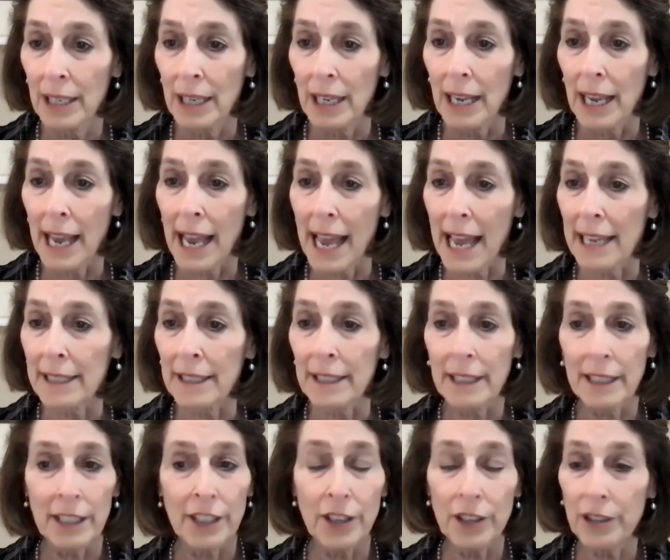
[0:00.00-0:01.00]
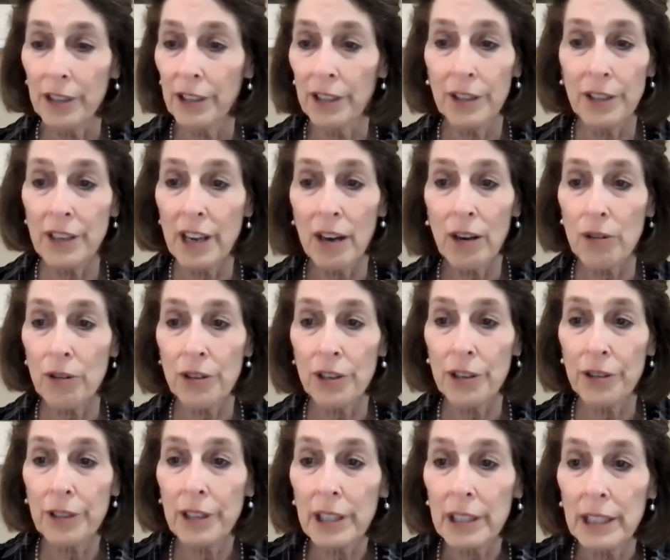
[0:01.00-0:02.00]
And you know,
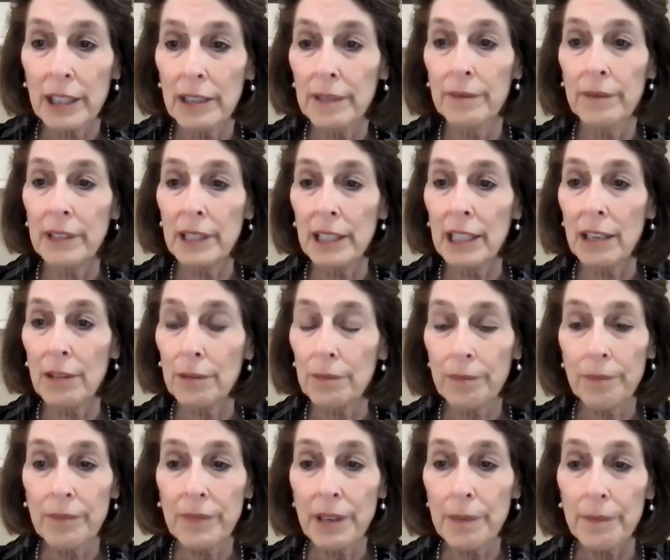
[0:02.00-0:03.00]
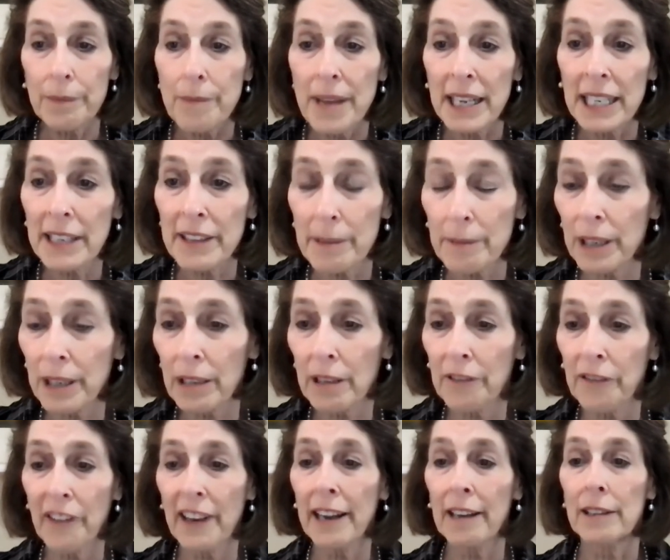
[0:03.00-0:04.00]
you're going to, you know, many of them are going to
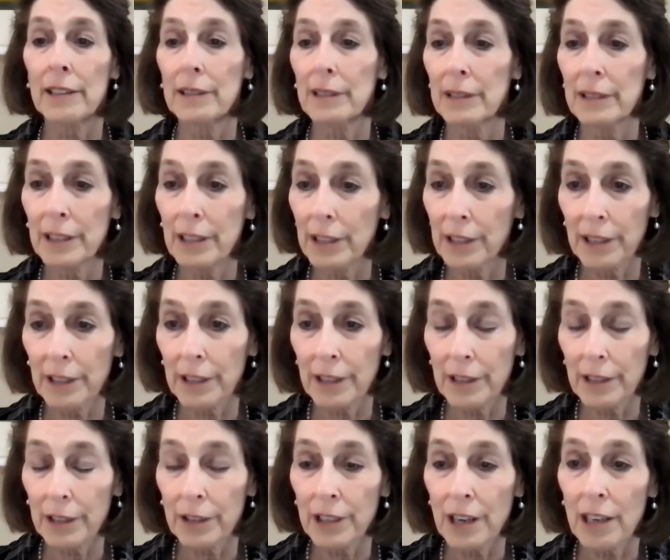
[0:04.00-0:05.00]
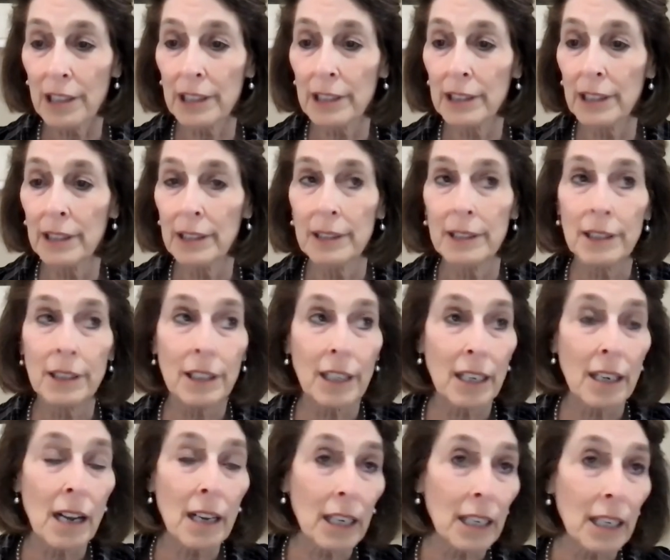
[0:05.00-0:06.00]
fail. You're not
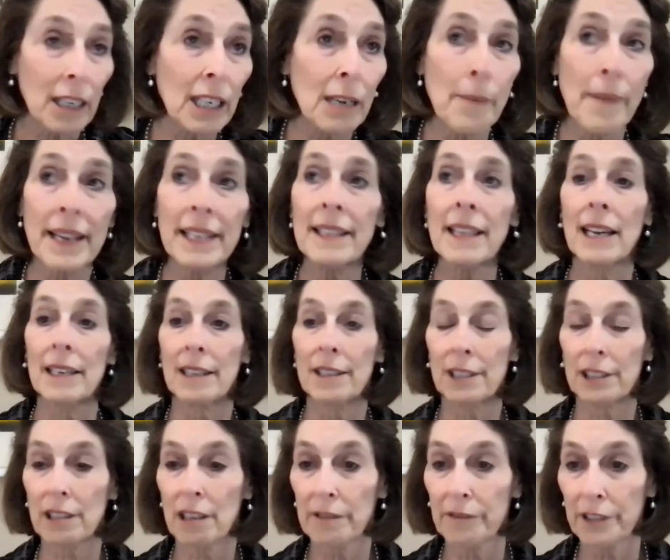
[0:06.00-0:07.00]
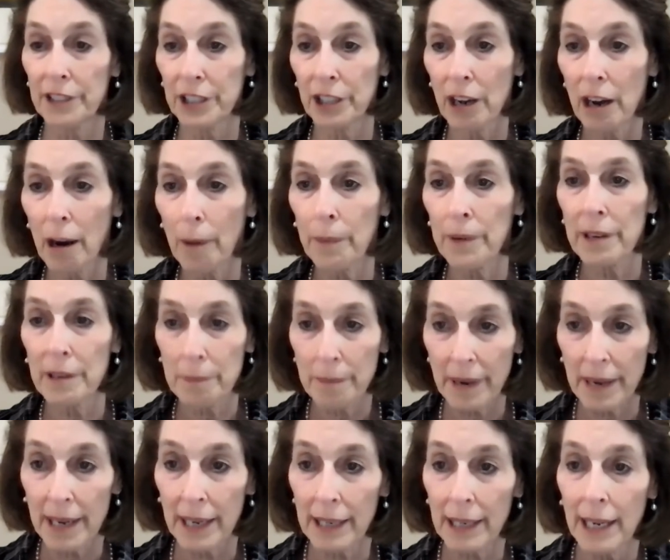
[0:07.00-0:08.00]
going to make that discovery you hope you'd
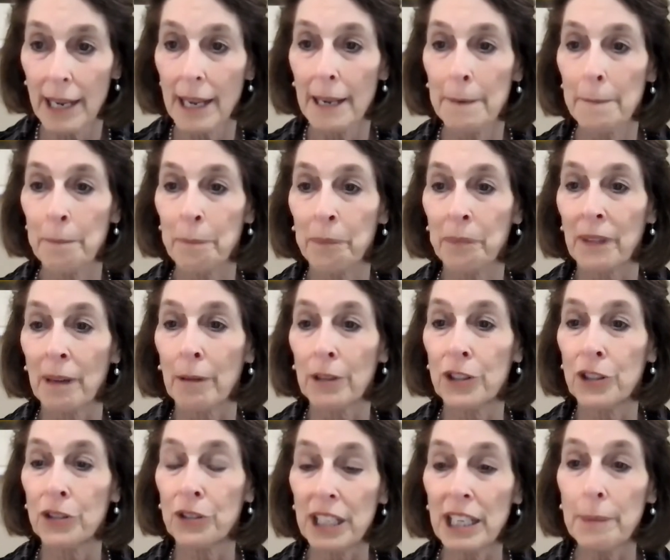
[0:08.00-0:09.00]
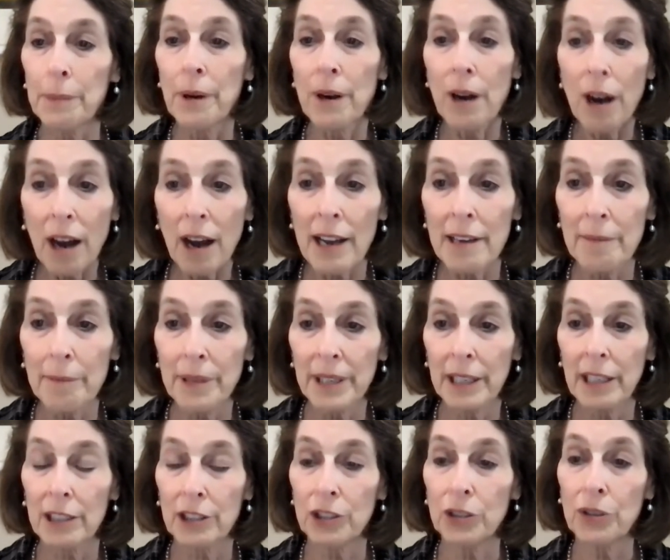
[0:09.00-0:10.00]
make. But you keep on
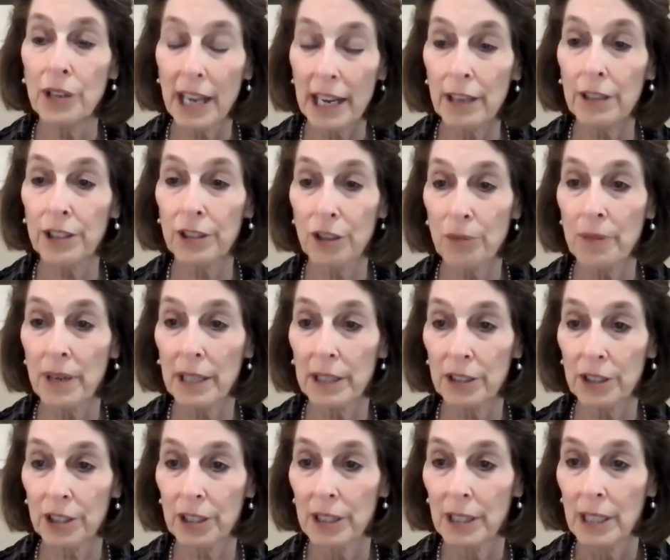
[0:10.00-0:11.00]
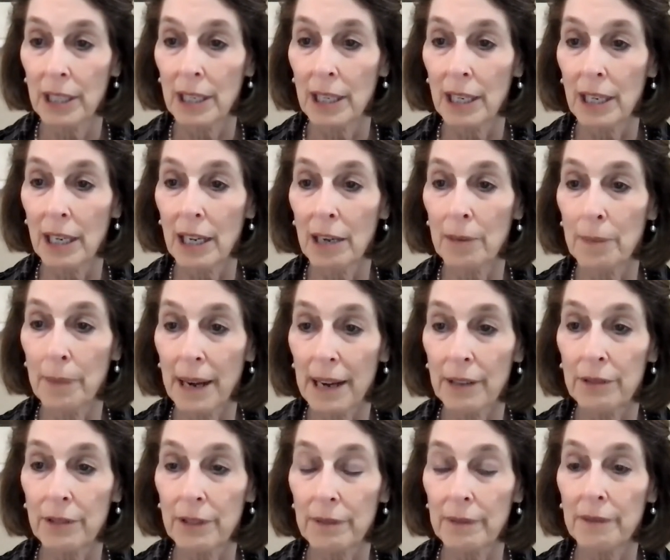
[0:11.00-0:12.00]
because you care so much
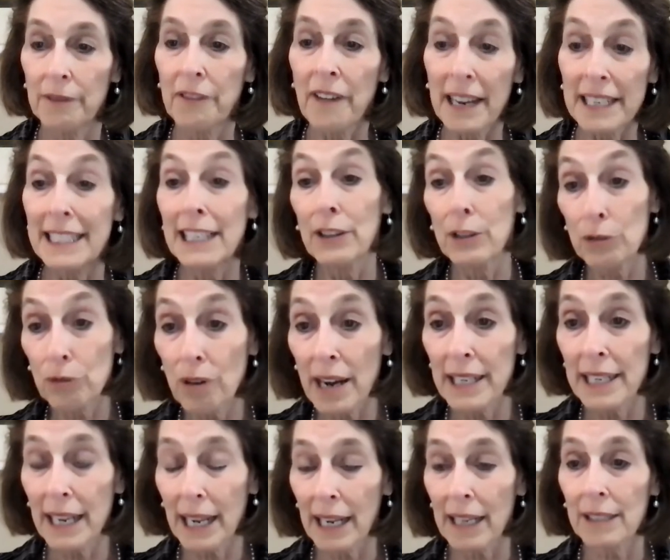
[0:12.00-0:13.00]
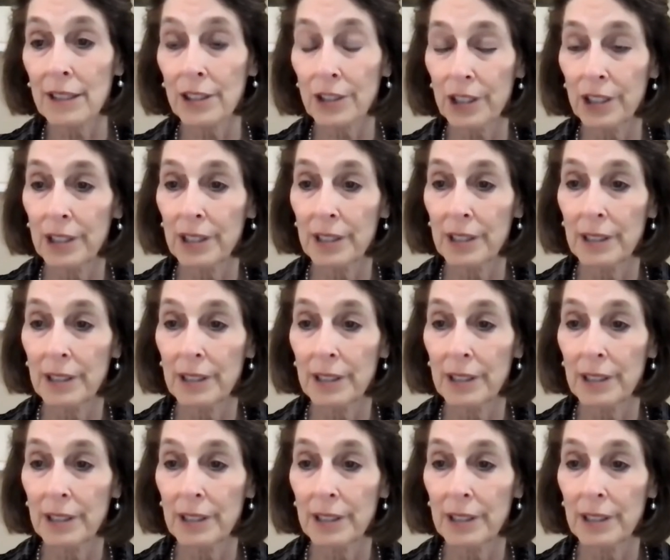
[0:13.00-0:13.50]
about finding the right answer.